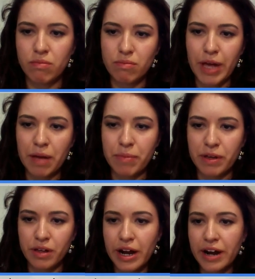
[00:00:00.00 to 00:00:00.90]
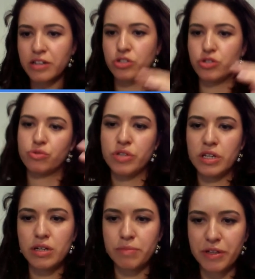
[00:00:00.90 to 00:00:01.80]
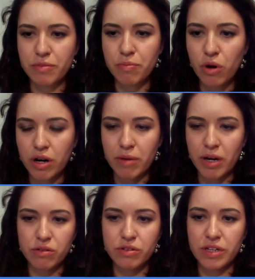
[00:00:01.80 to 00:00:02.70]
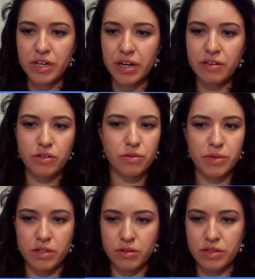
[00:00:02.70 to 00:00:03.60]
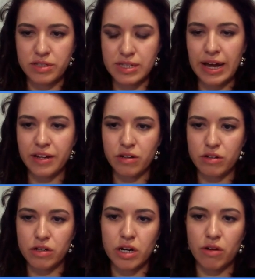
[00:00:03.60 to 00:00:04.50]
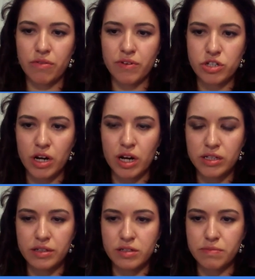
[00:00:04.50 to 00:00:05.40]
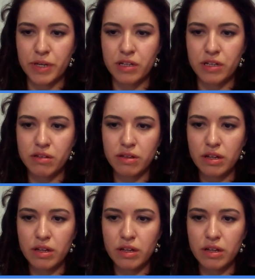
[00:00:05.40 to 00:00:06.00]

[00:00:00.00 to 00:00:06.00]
maybe encourage you to think a bit more about the editor when deciding on how functionality is built.